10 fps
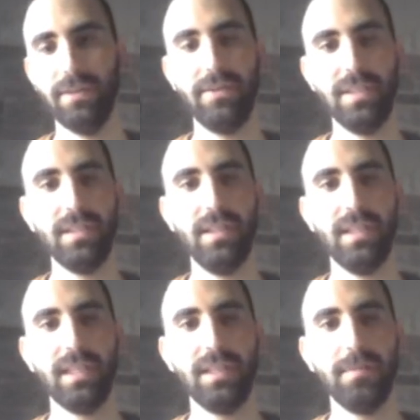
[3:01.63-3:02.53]
very
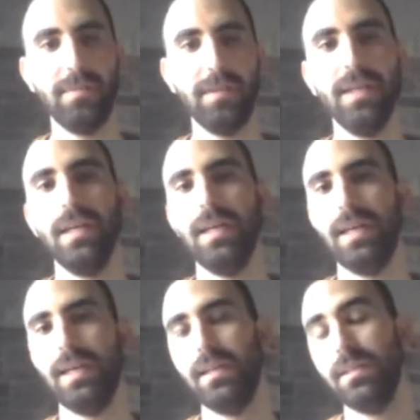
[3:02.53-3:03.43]
easily keep
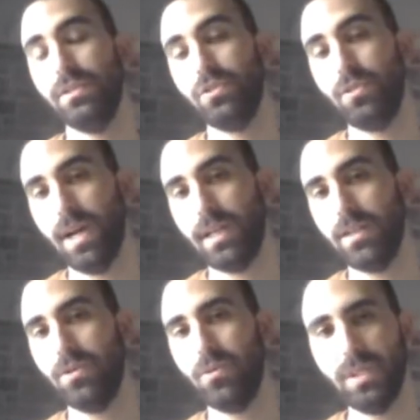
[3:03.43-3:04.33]
and track
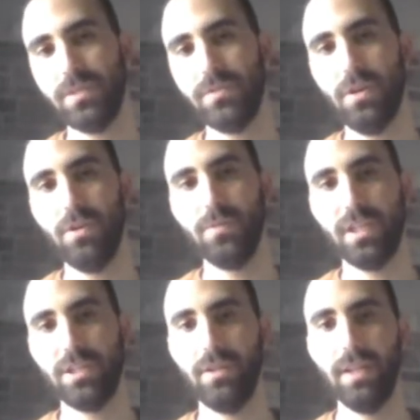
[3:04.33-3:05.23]
which volumes
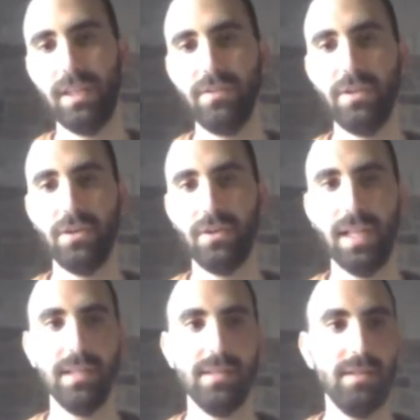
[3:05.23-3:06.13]
actually live in your
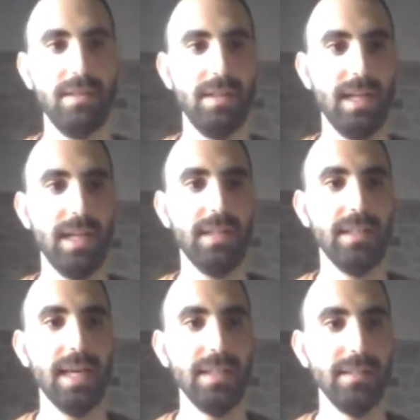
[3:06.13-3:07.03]
cluster
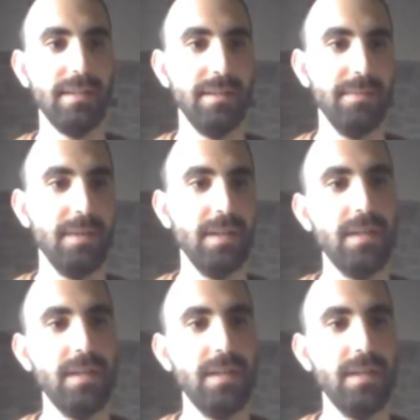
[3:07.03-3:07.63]
and edit them.